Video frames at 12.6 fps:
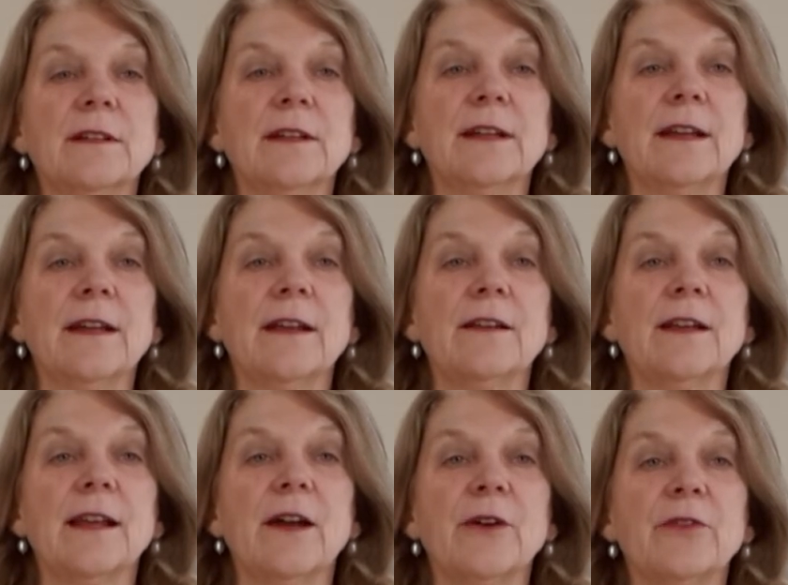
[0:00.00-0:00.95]
Again,
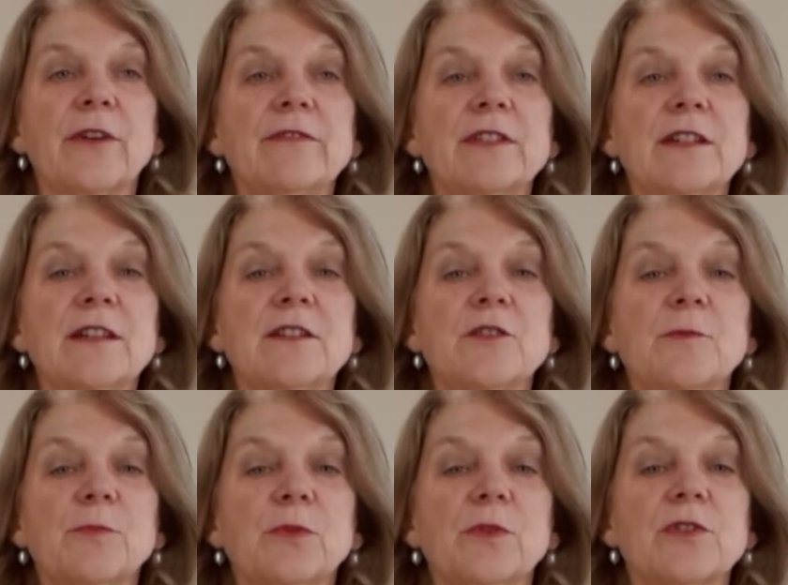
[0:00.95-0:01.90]
allowing gravity to
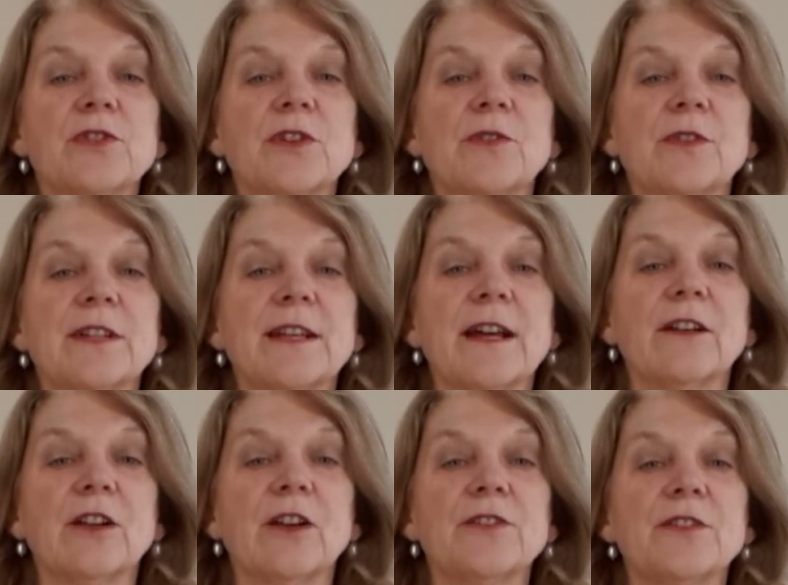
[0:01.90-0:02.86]
pull the shoulder down
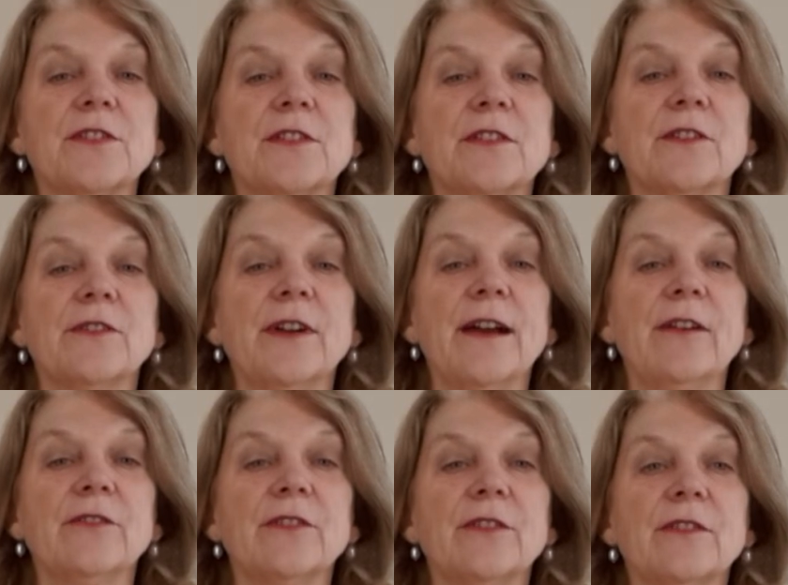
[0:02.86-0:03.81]
closer to the
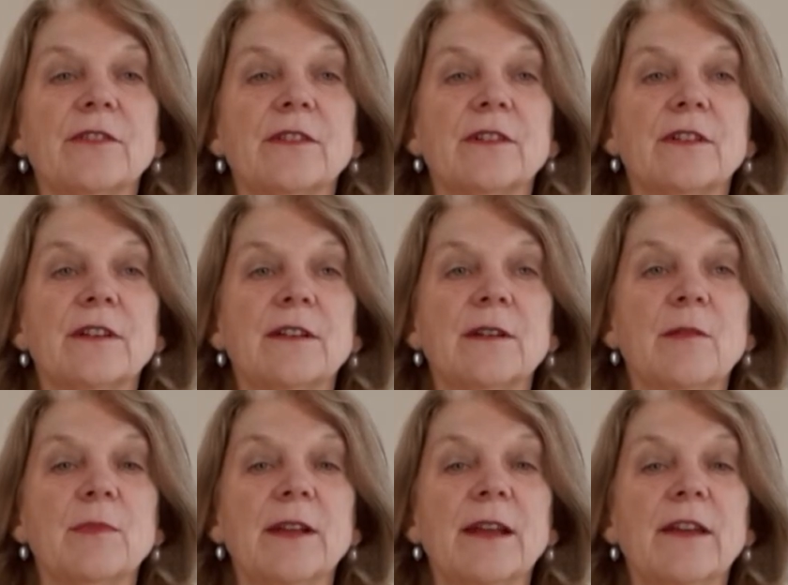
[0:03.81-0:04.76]
ground, a
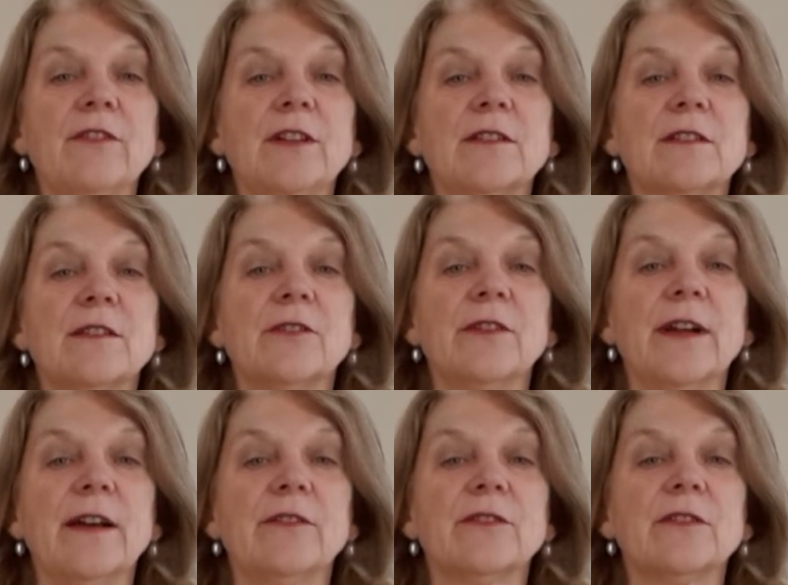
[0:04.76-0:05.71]
bit heavier to the
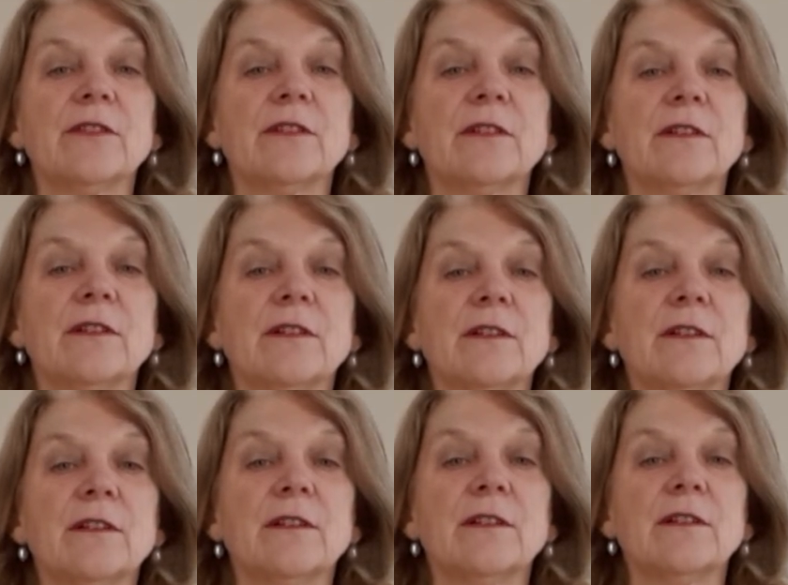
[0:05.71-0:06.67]
ground,
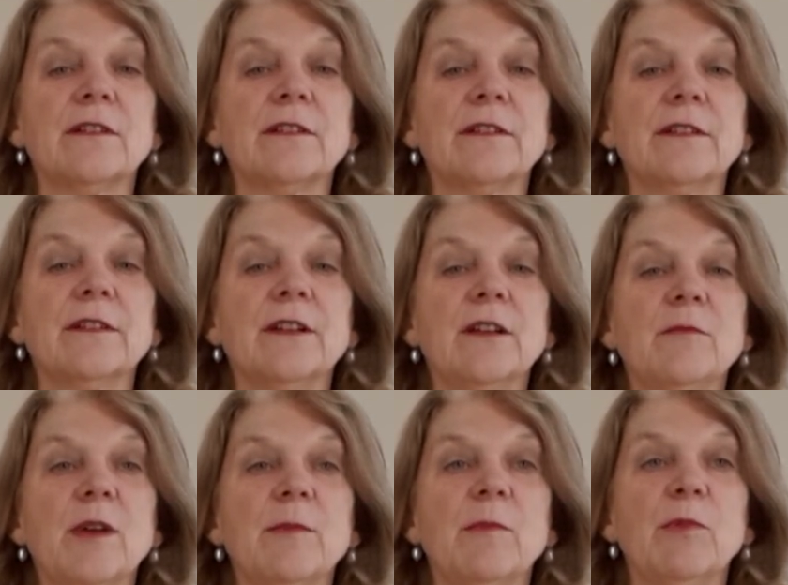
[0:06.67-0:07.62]
and
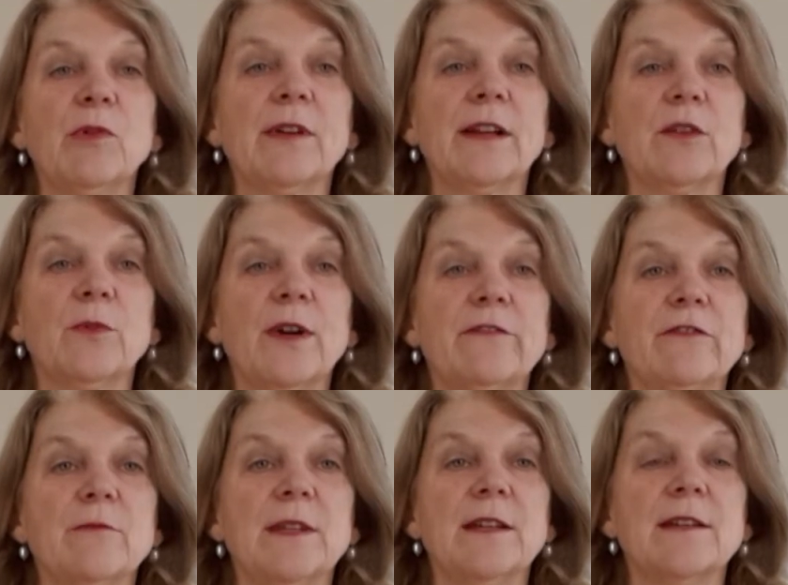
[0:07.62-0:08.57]
maybe pulling it away
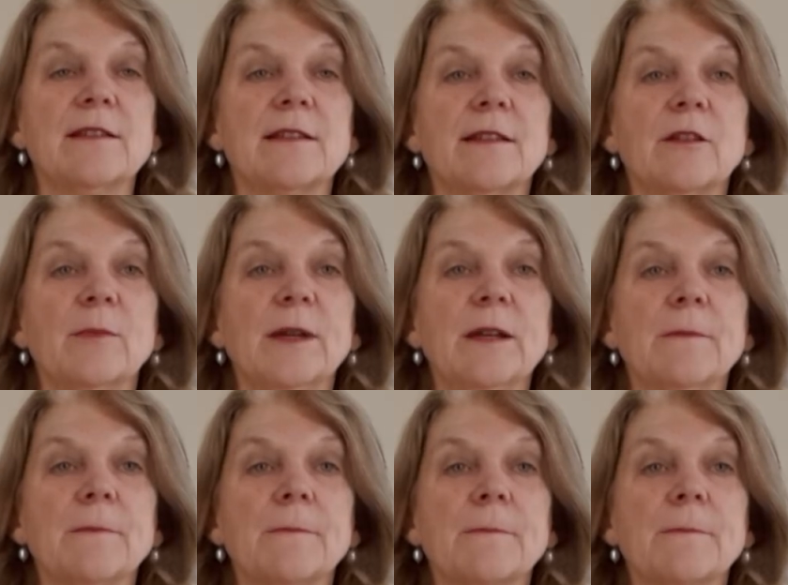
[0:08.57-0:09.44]
from the ears a little bit.